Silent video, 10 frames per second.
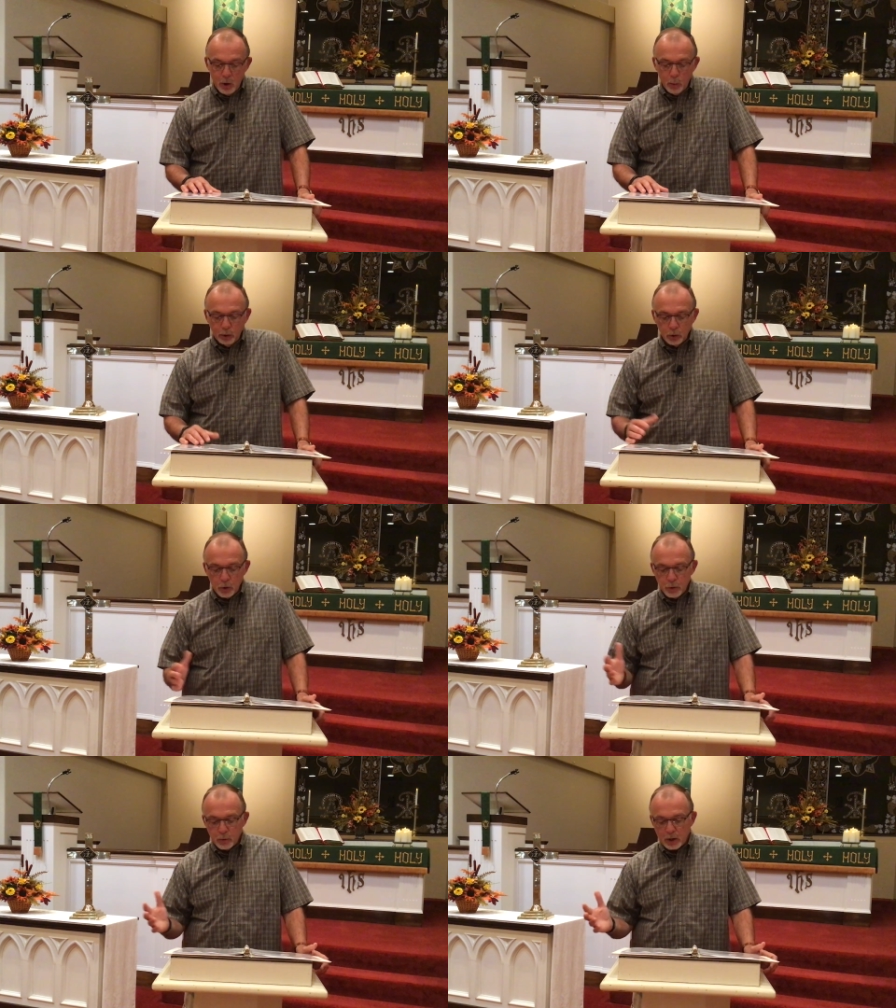We
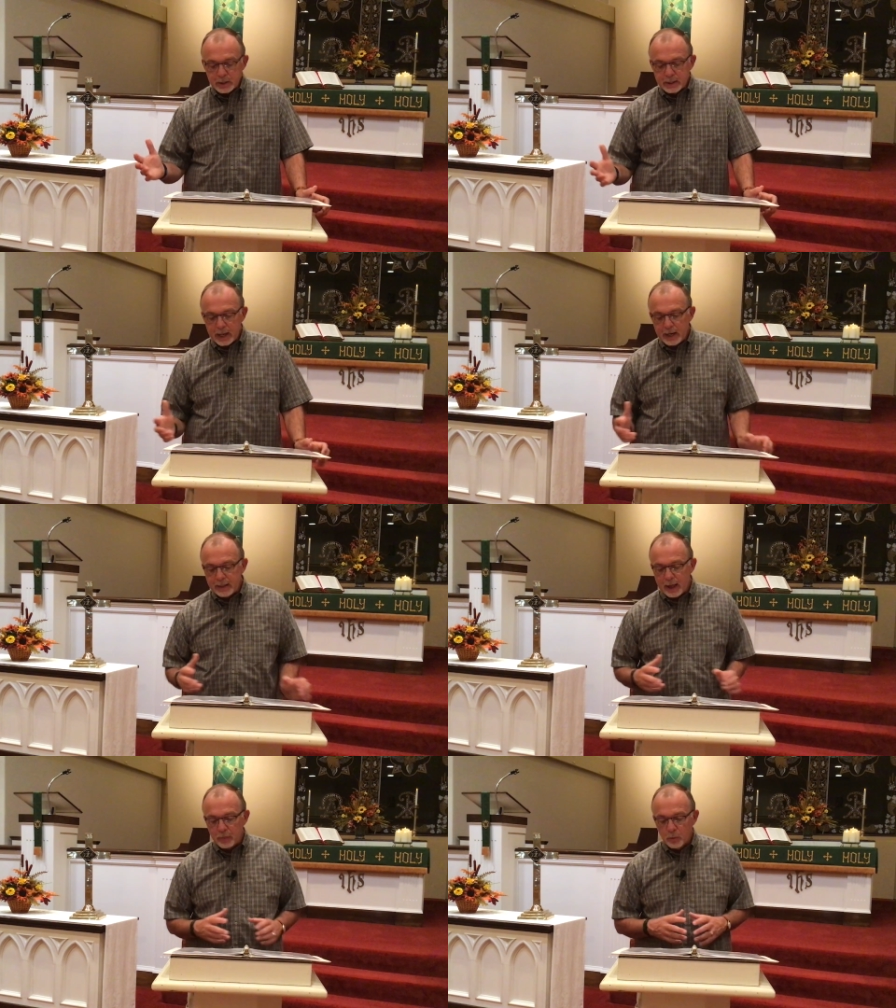learn through our study
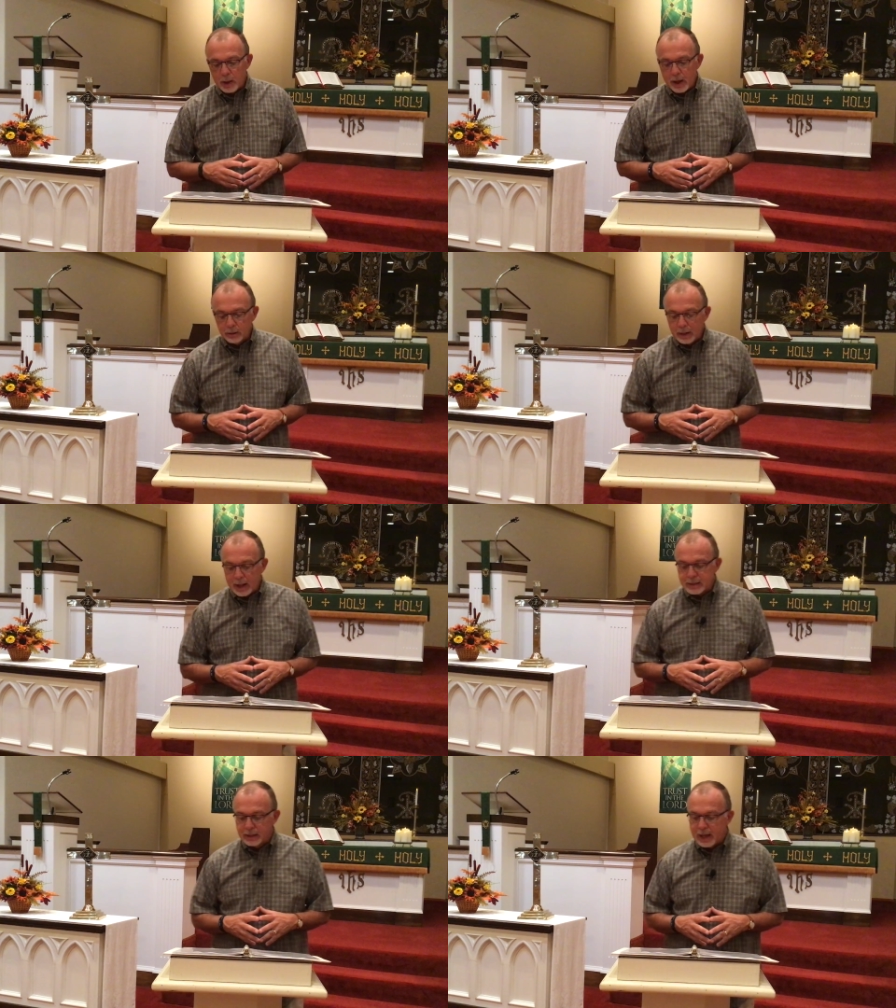that throughout
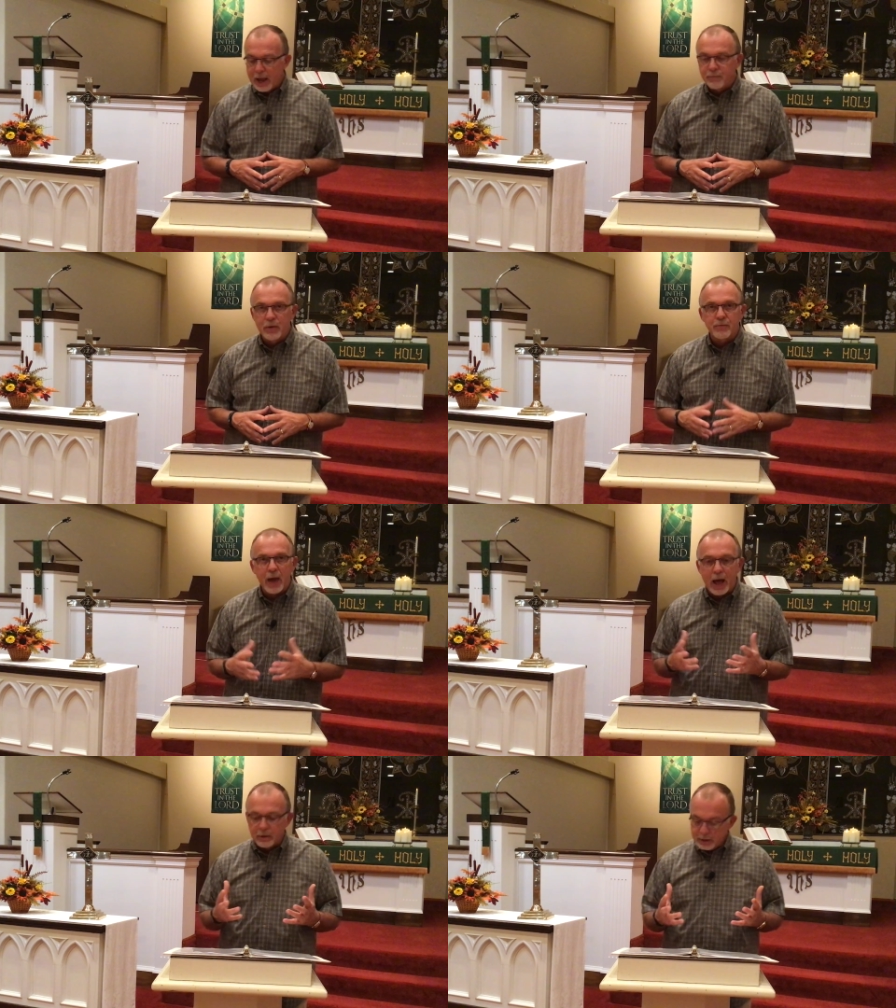Lot's life, he
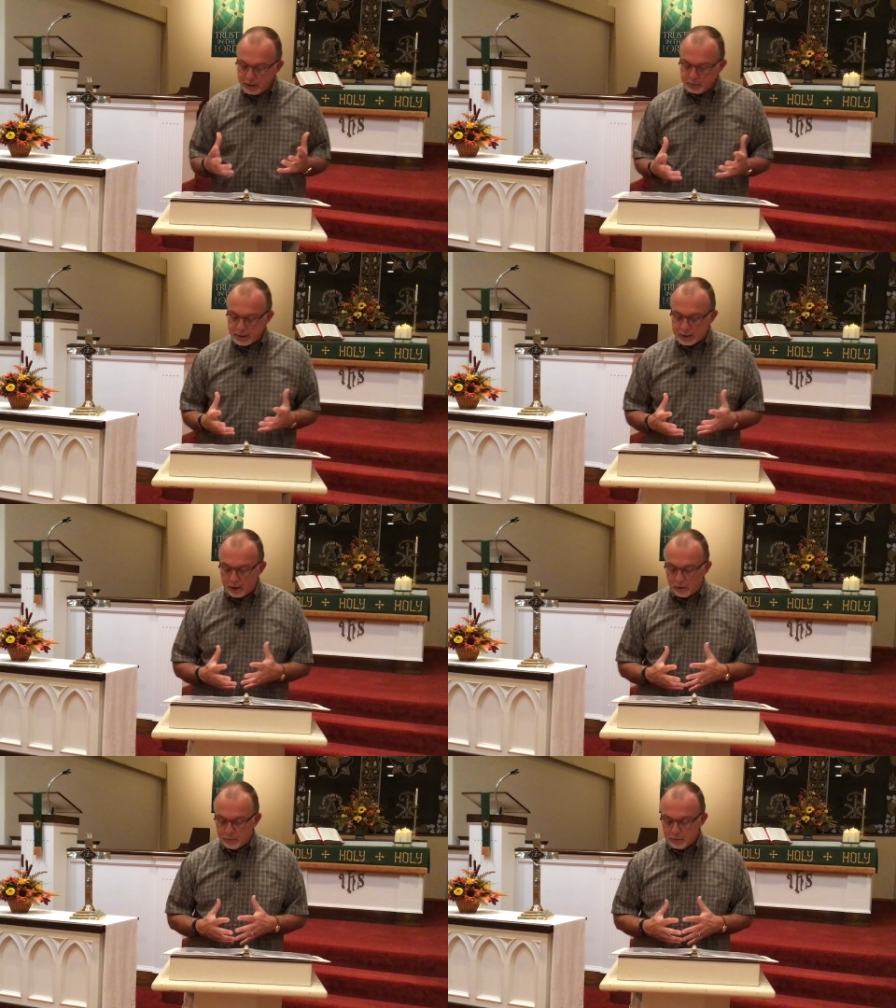found
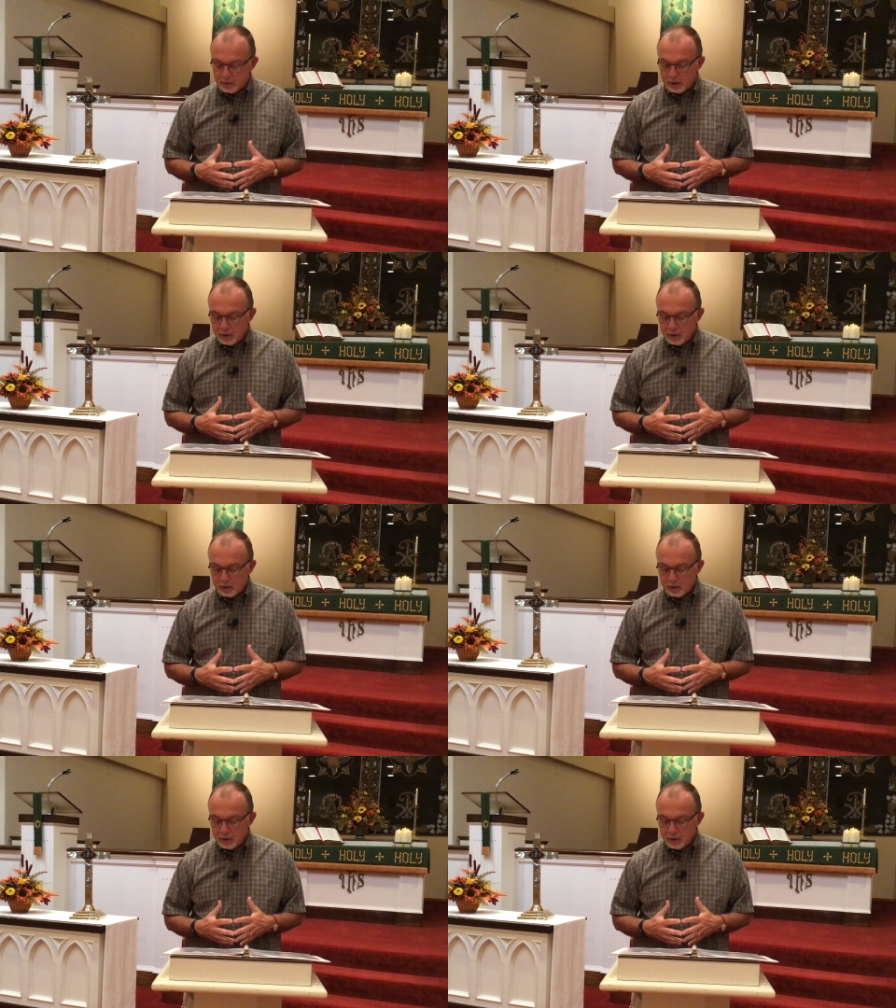himself